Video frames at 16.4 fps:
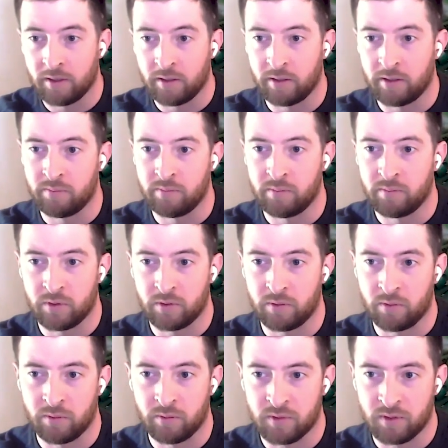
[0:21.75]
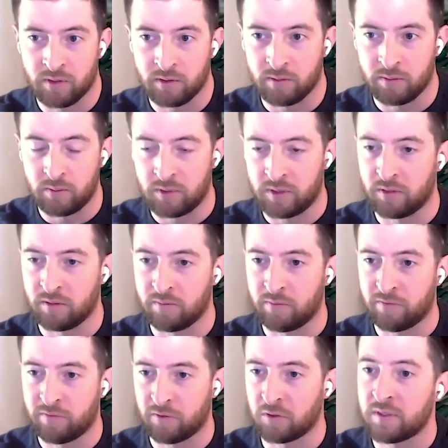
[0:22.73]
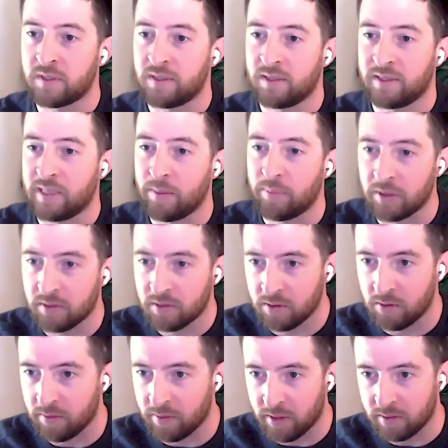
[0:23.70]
Um, so it was the it was the first stepping stone